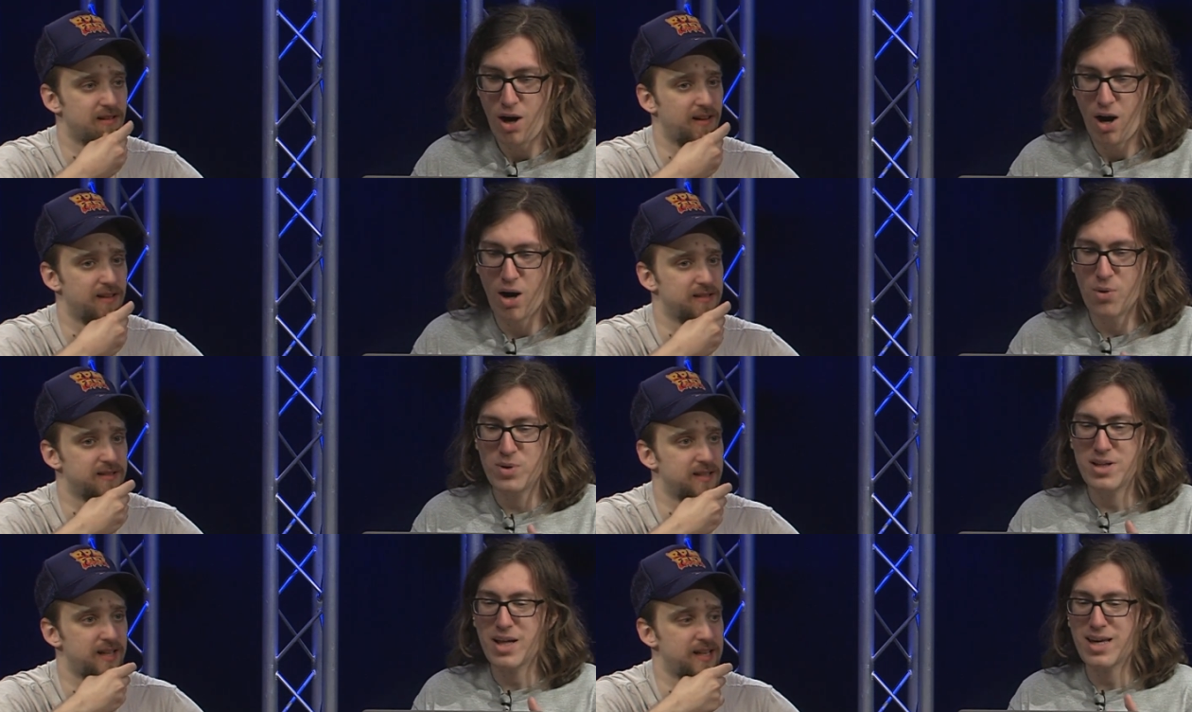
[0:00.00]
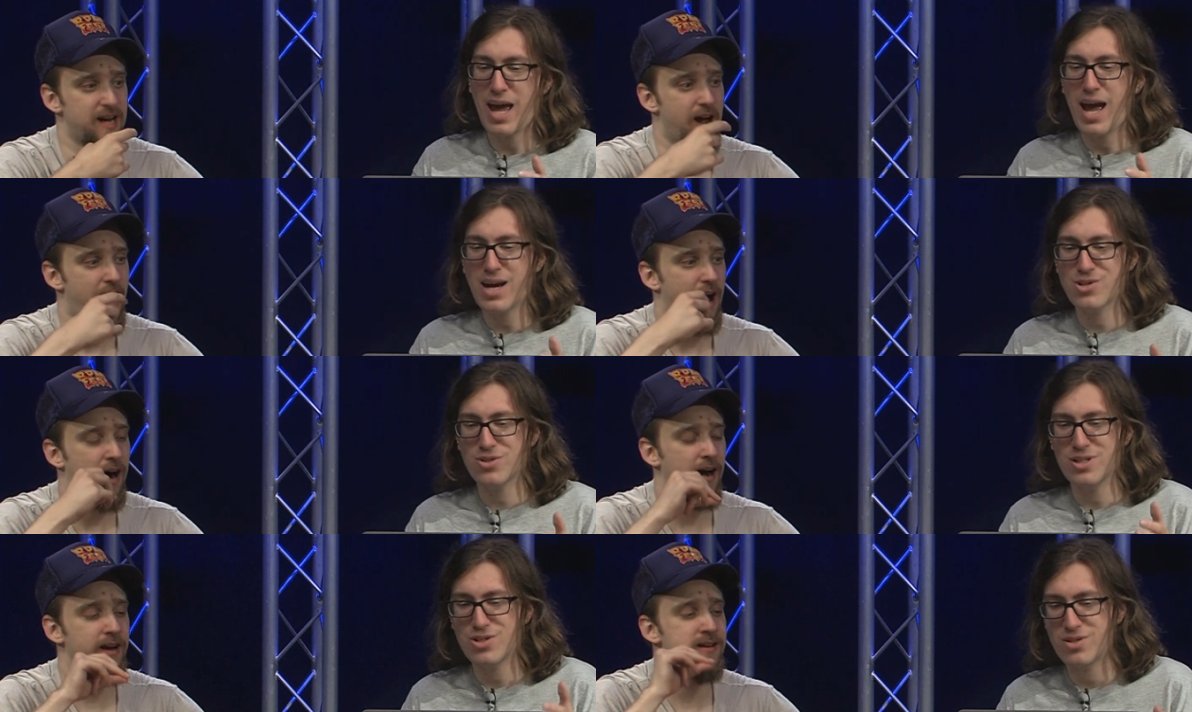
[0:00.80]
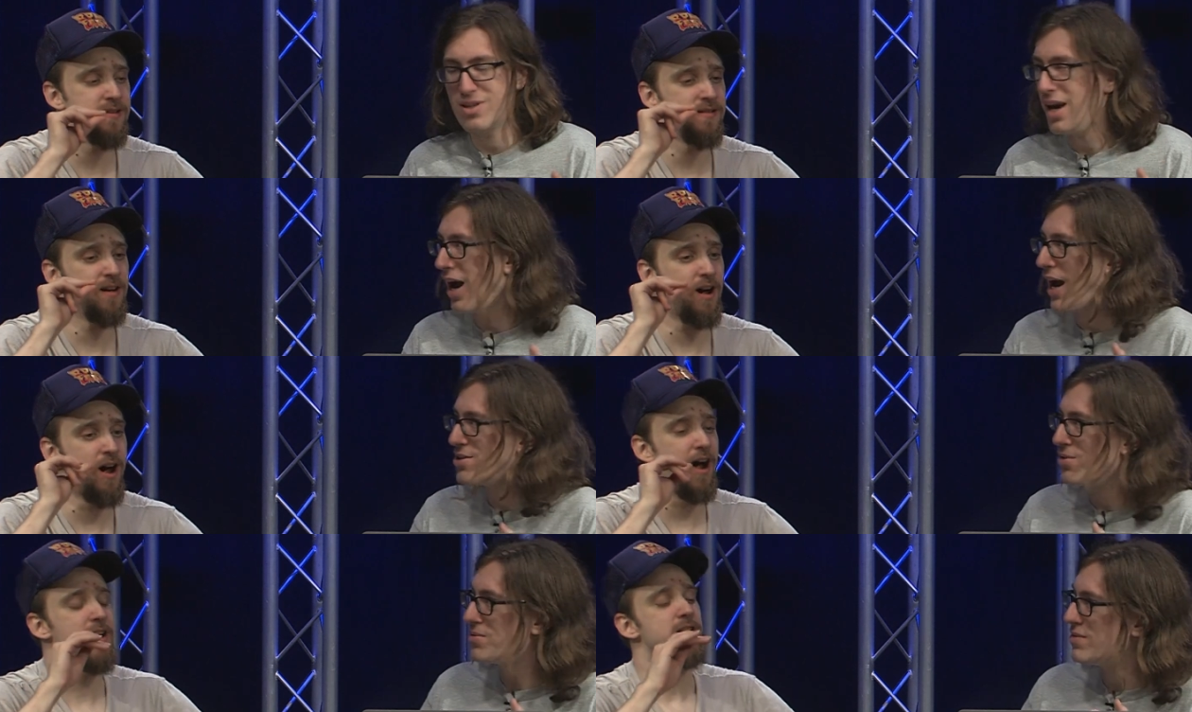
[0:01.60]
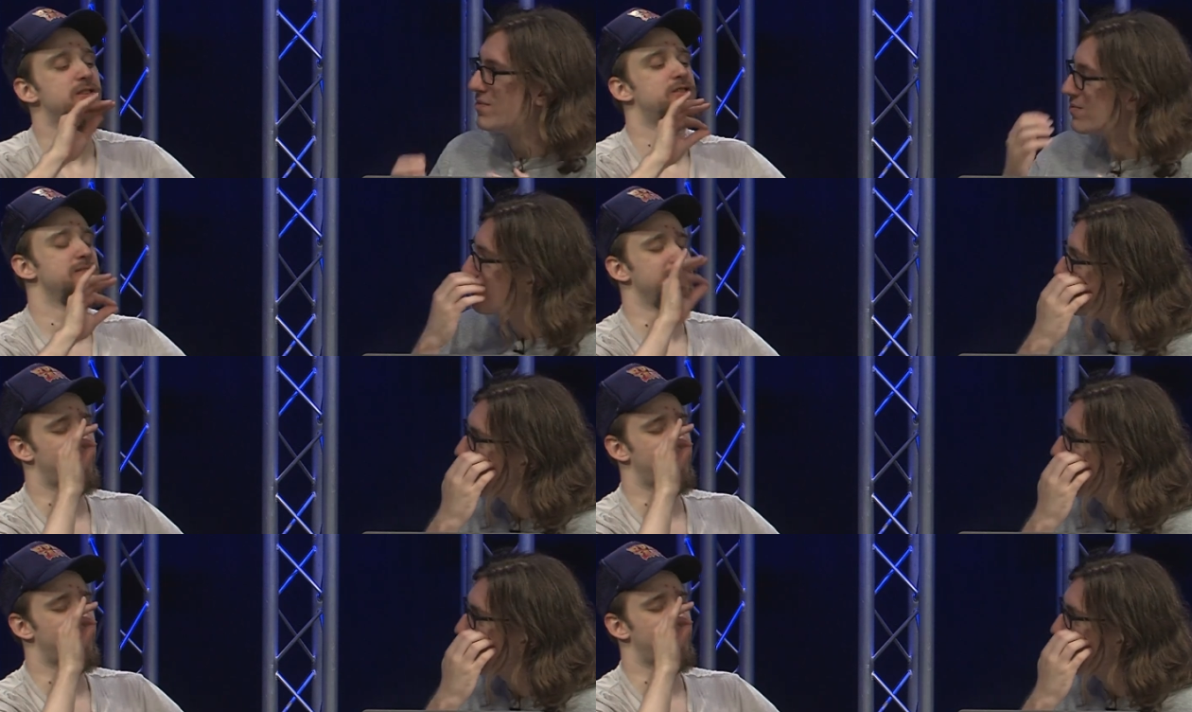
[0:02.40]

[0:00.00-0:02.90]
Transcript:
Speaker 1: are we like actually? I, I don't. The,